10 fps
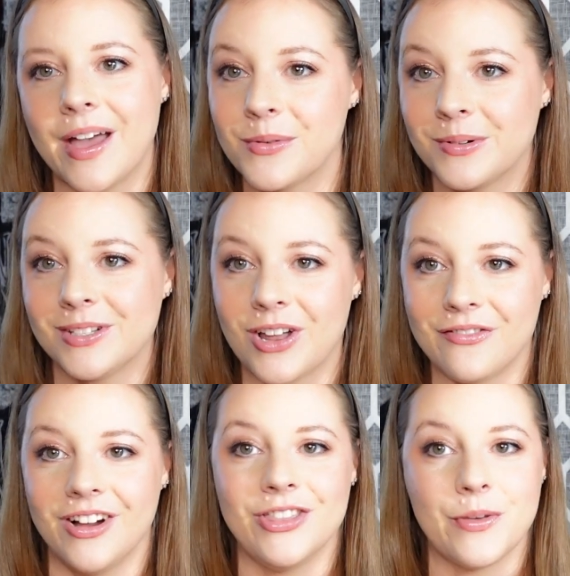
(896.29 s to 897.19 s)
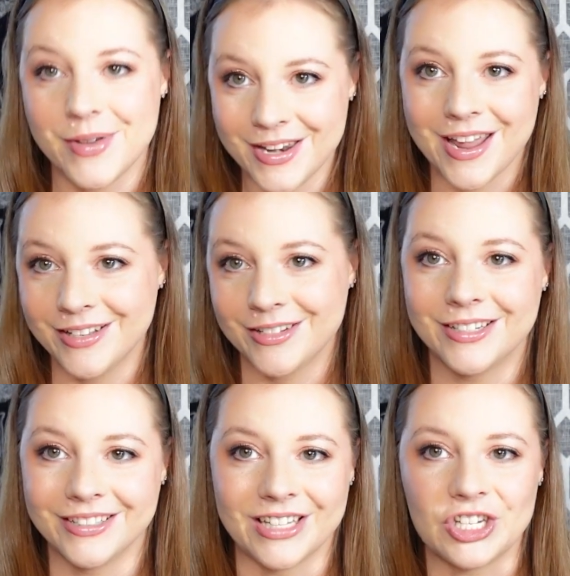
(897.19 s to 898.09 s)
That one was a lot of fun. The beignets are
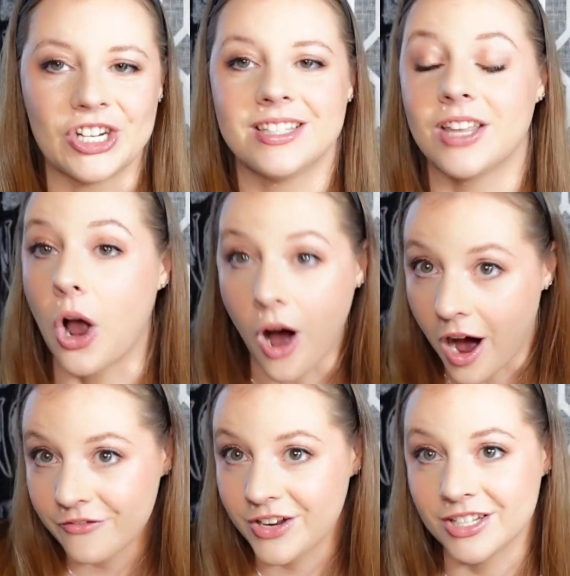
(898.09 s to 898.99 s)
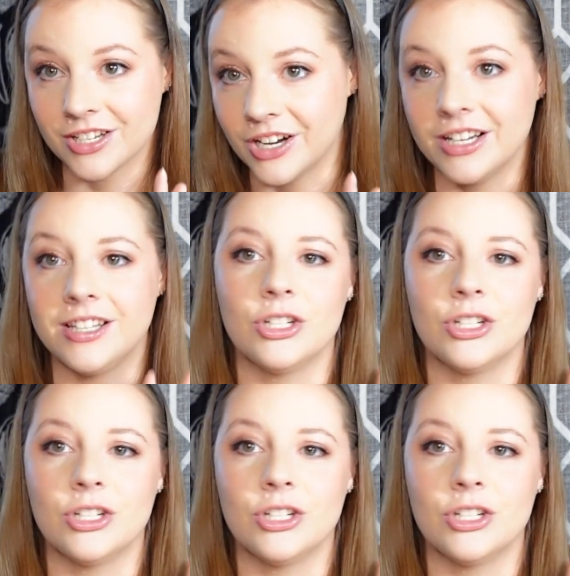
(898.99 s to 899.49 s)
delicious, the coffee is good,